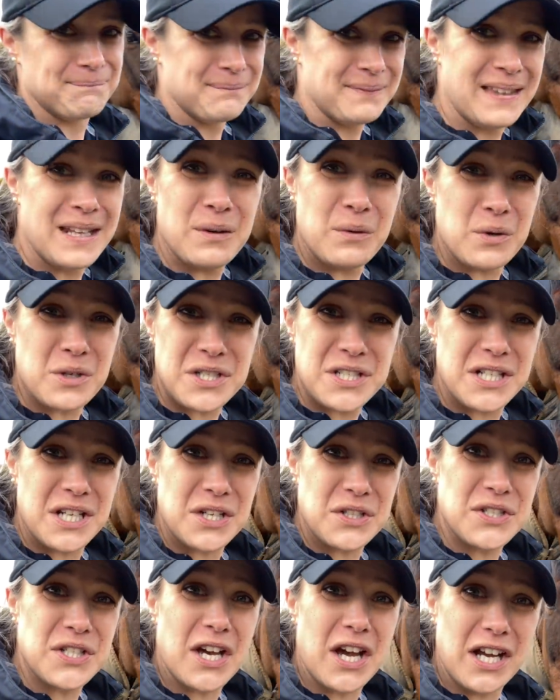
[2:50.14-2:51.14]
There was no
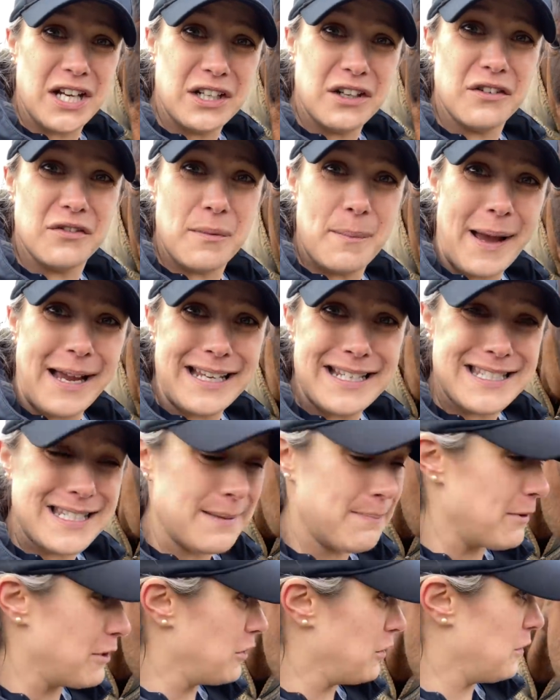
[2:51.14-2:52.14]
sign of a Banksy
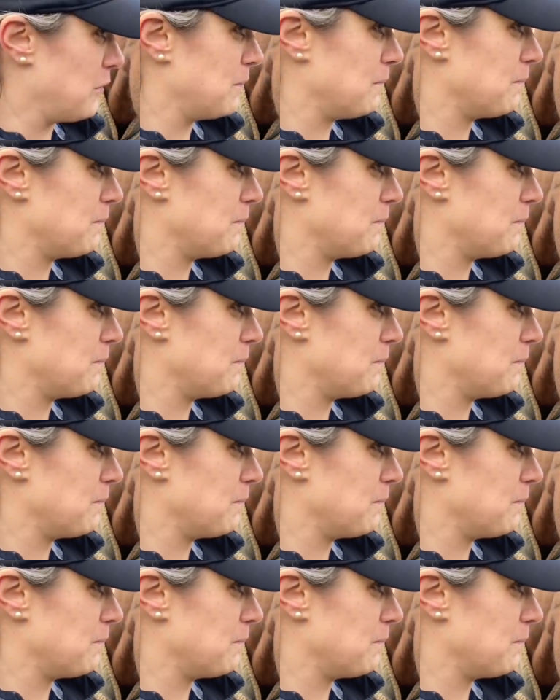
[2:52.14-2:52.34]
boo.